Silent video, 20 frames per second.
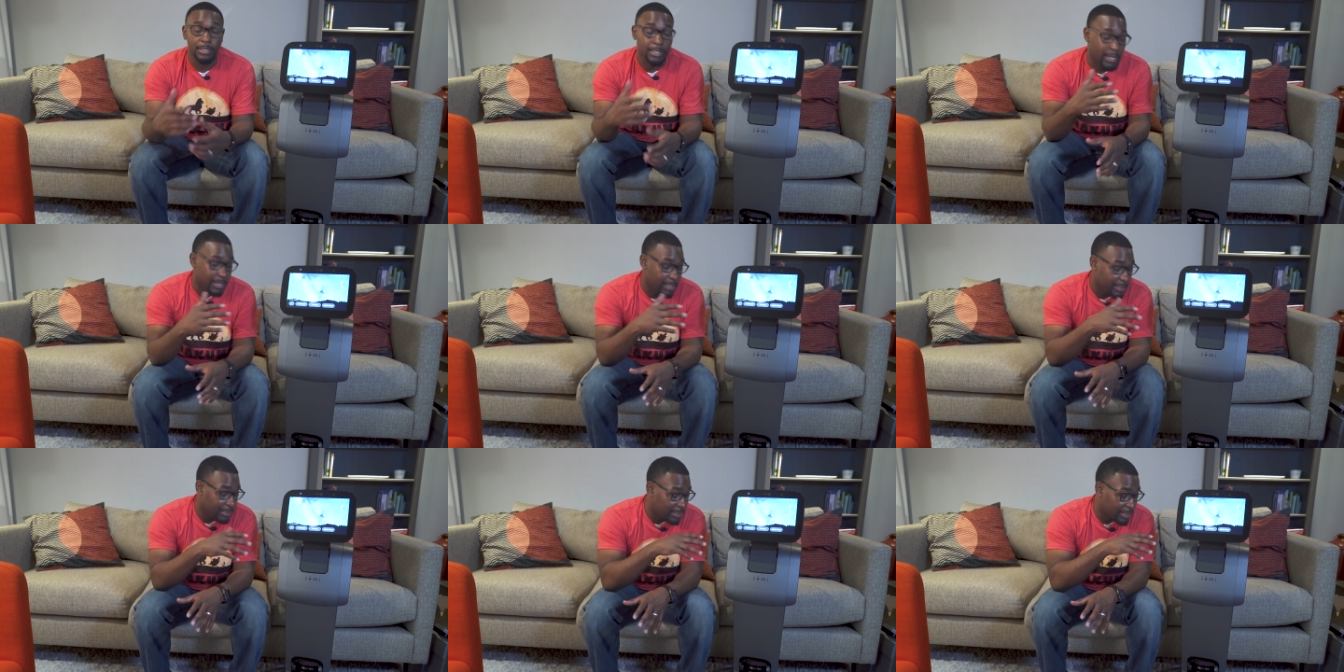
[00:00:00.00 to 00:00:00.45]

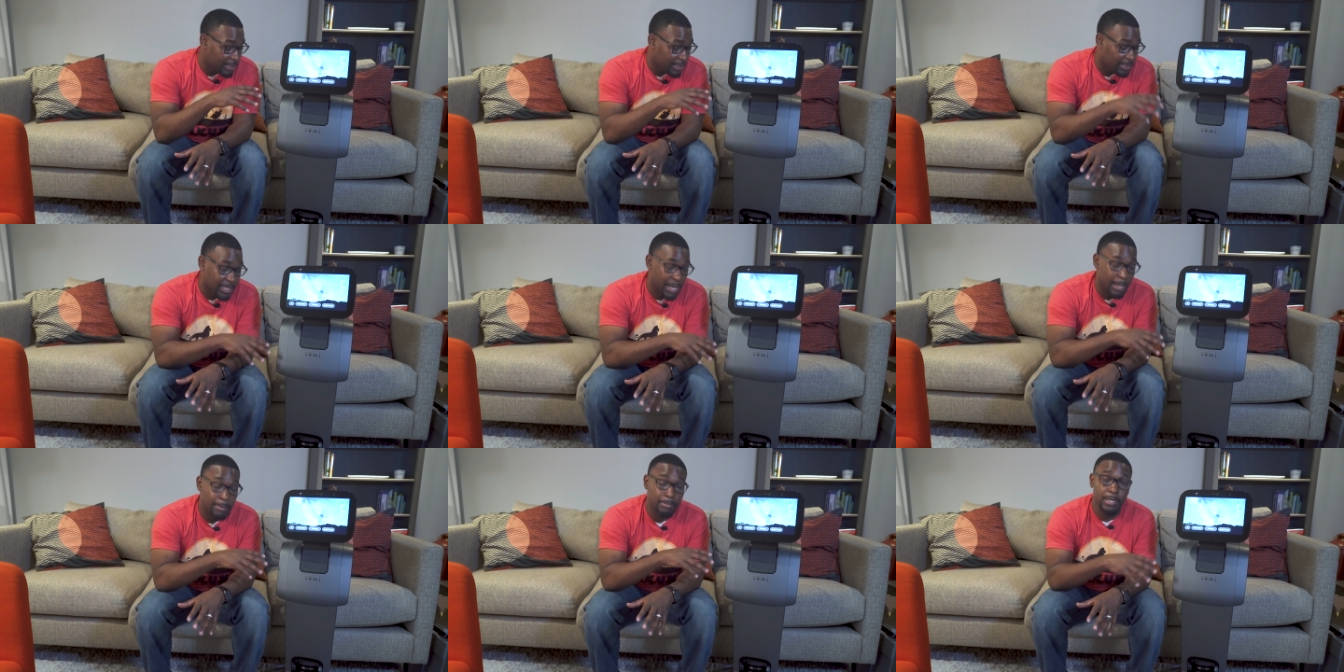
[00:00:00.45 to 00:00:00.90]
Now, this is the
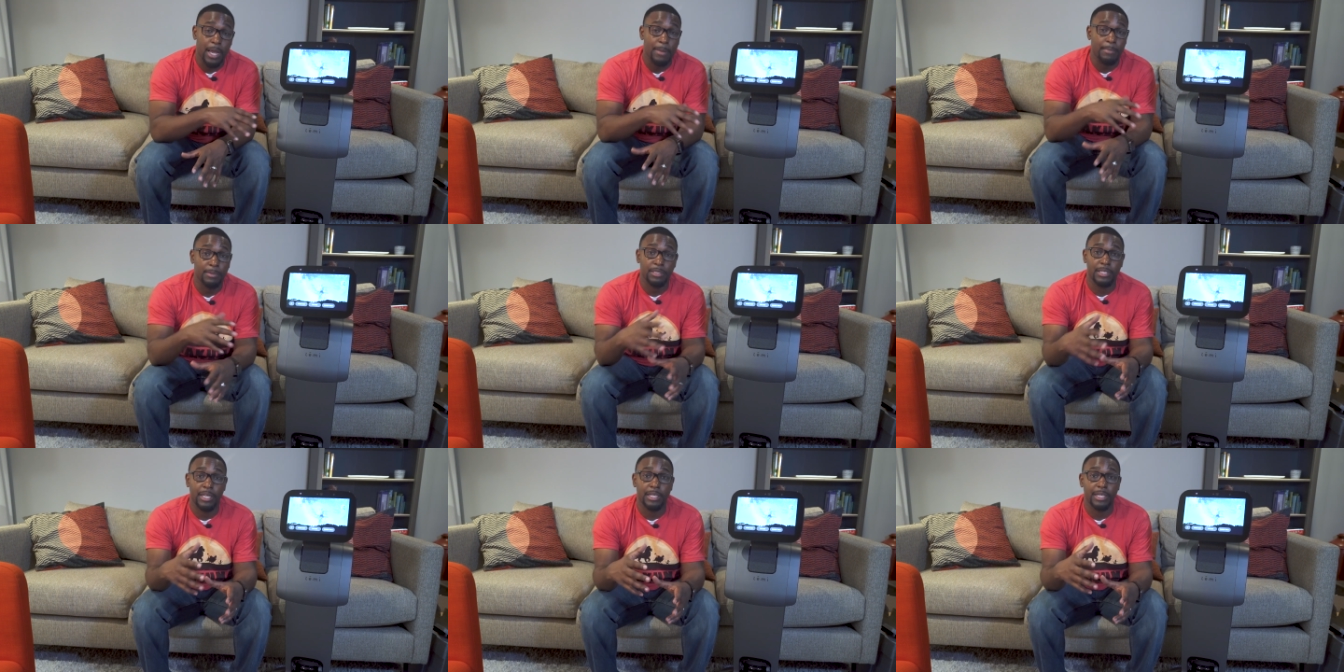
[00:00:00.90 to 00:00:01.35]
same type
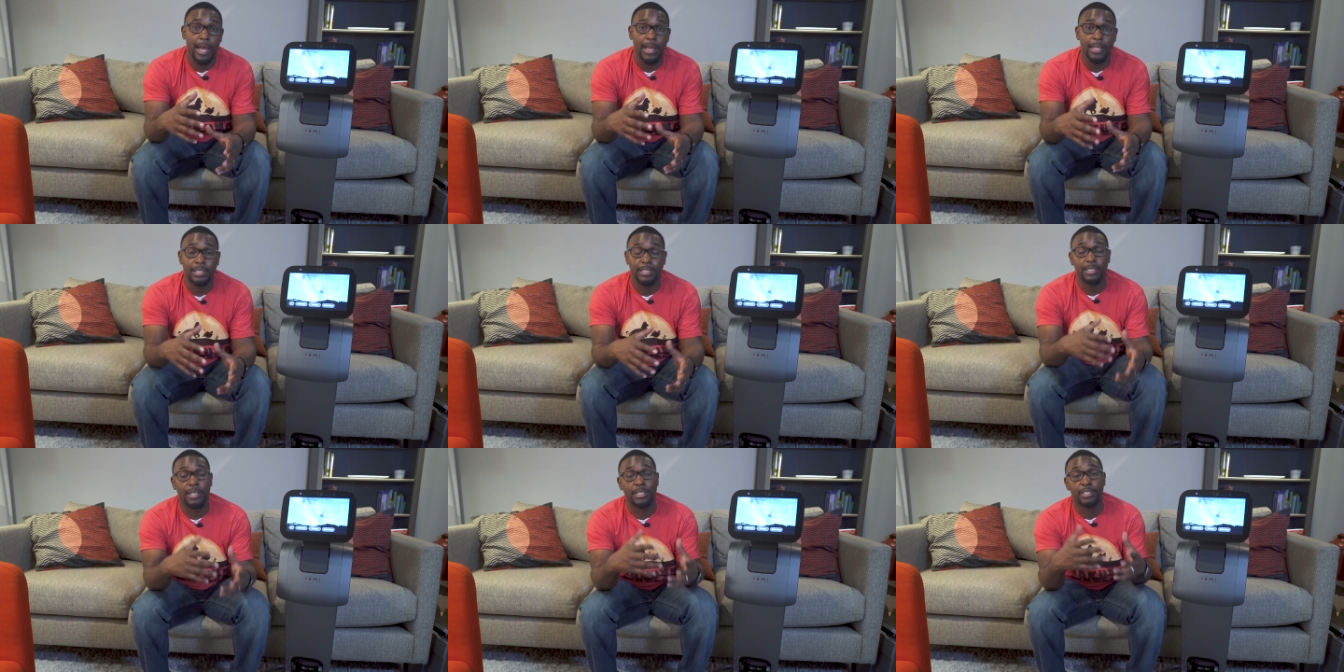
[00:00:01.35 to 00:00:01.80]
of
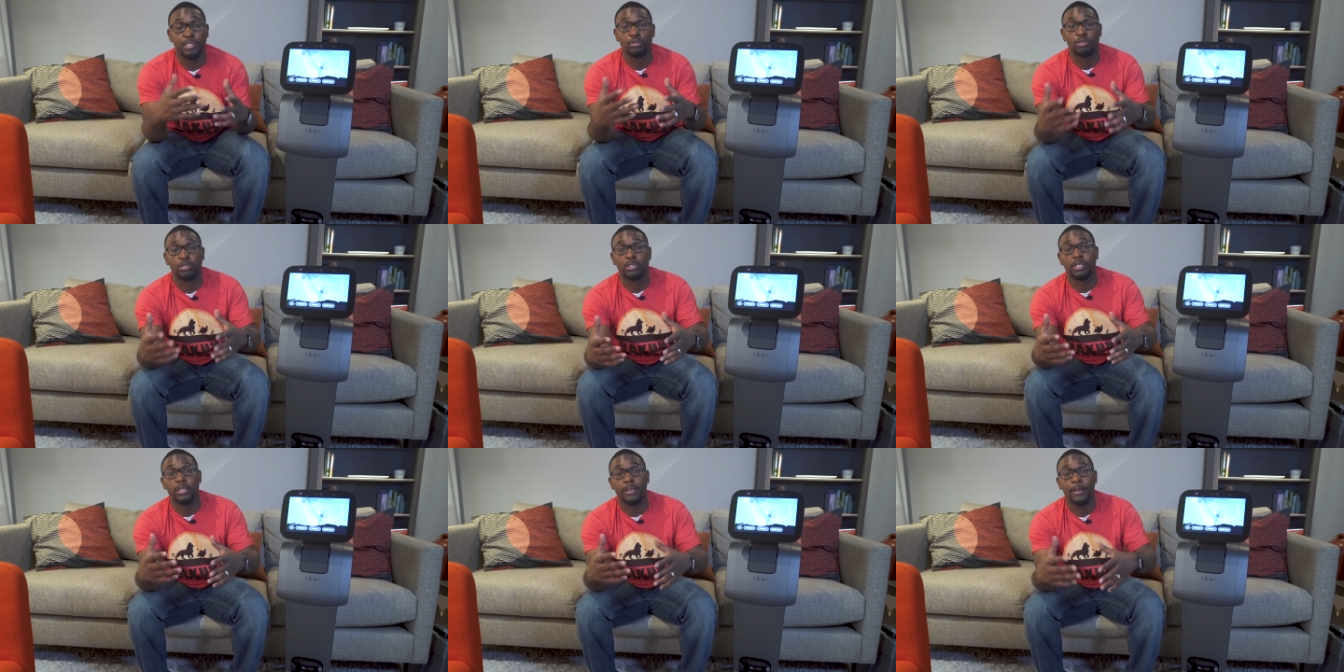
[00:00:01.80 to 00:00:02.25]
technology that you
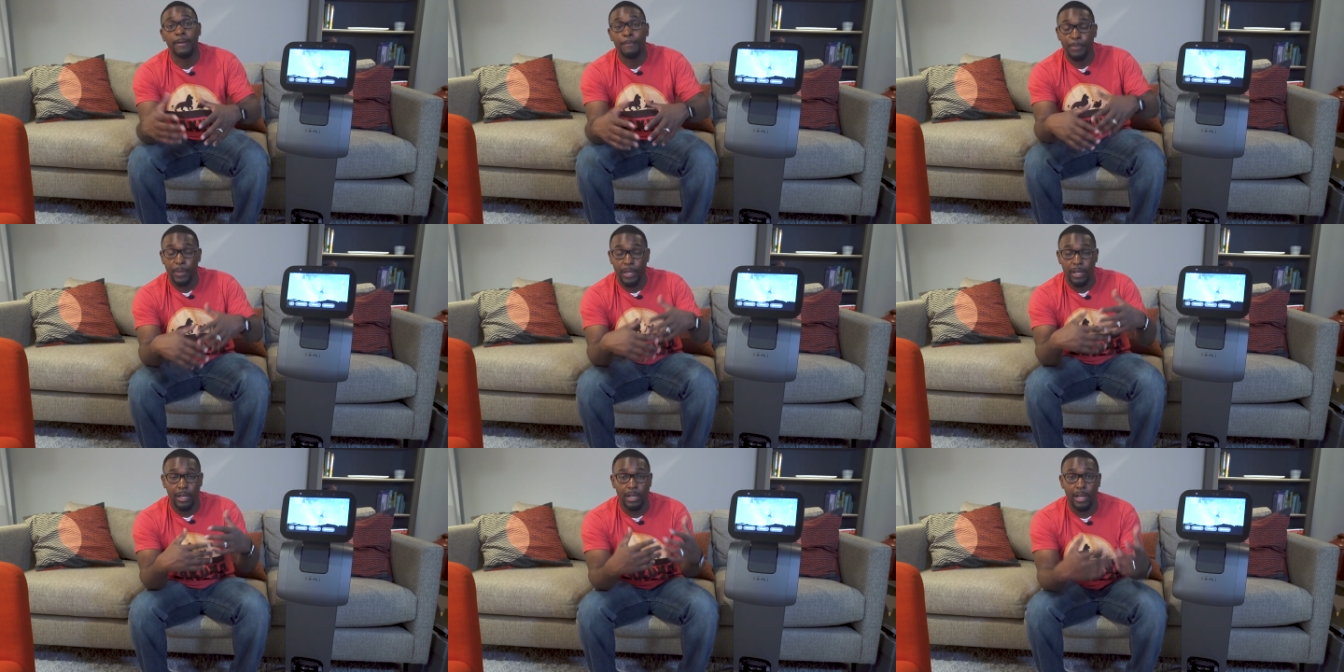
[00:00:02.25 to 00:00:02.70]
see
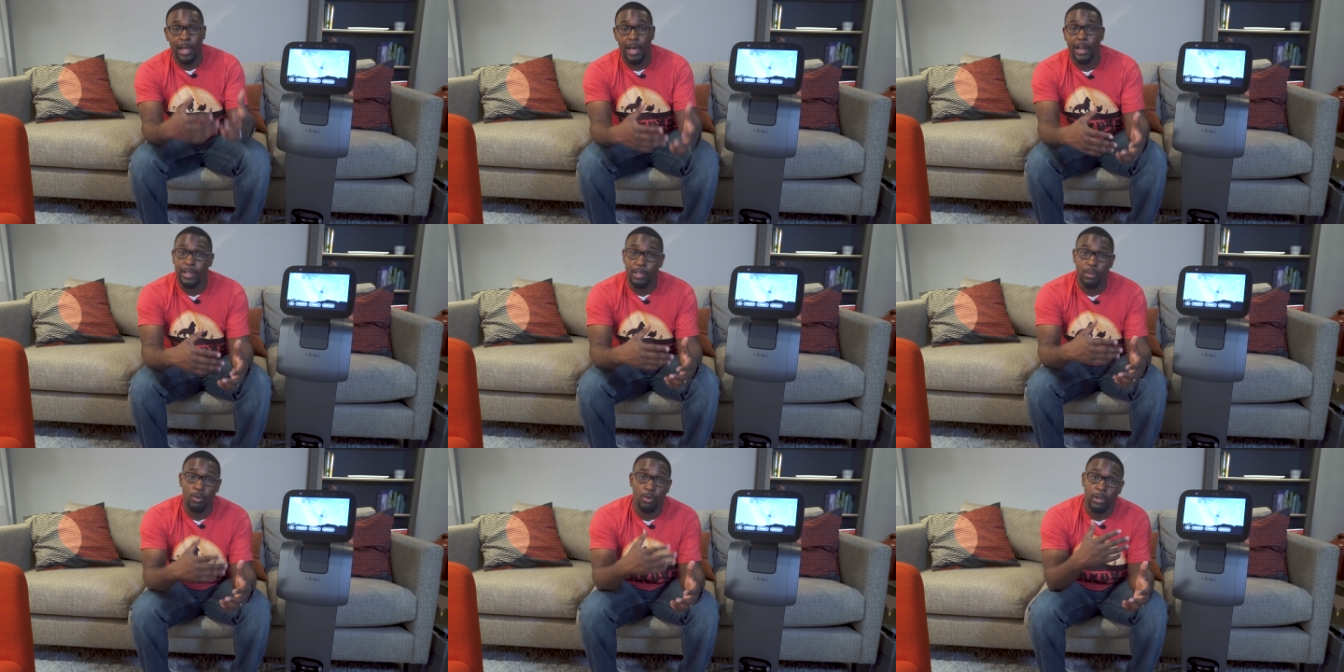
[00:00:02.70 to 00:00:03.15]
in a
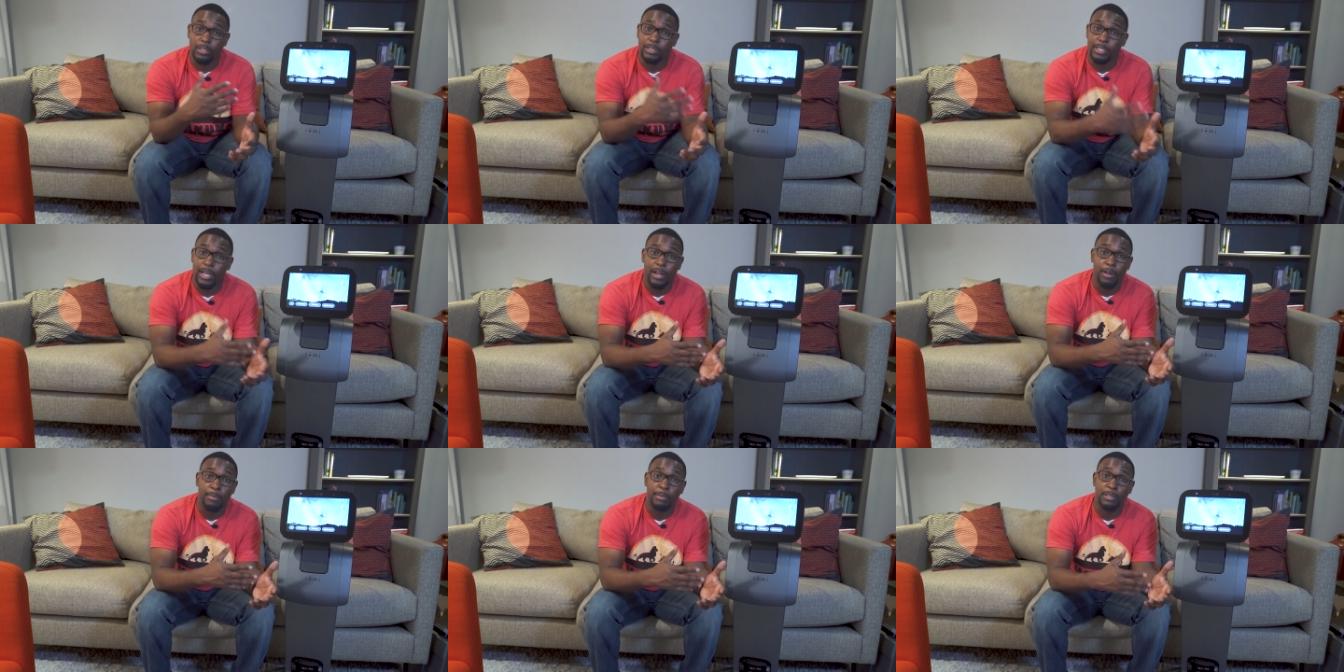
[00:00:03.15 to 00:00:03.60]
lot of your
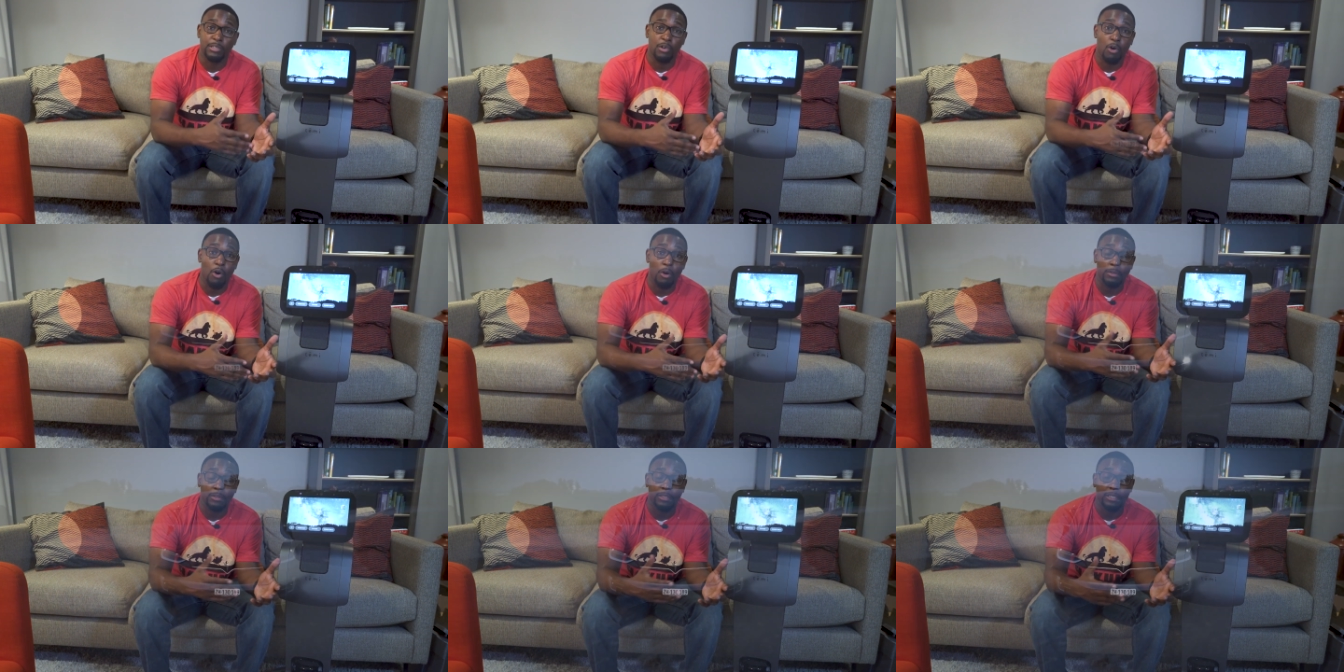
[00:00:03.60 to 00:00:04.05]
autonomous cars